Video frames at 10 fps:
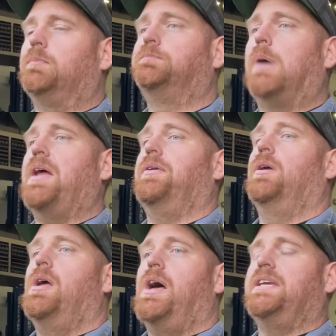but
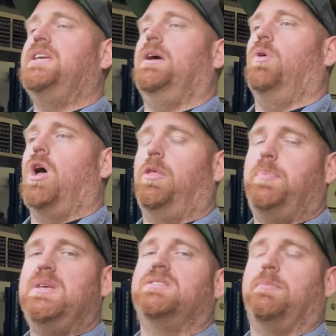a kit with all the
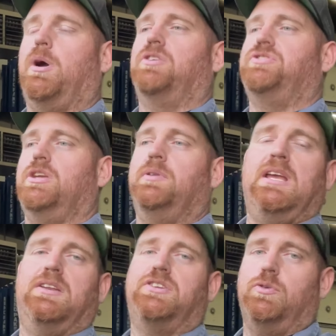pieces and parts that you
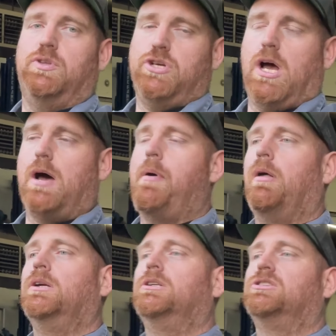need to do the job,
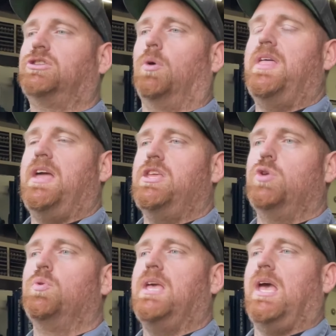so that
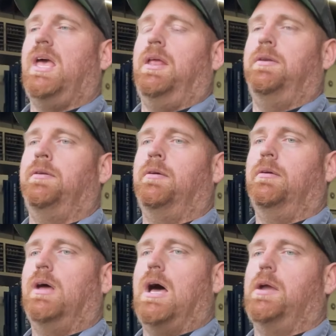you can
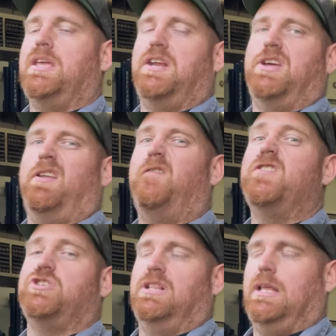get it done
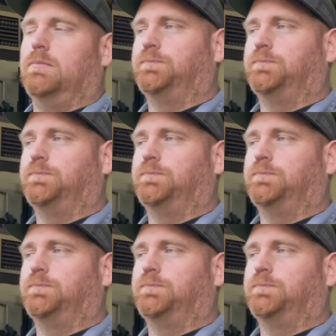efficiently.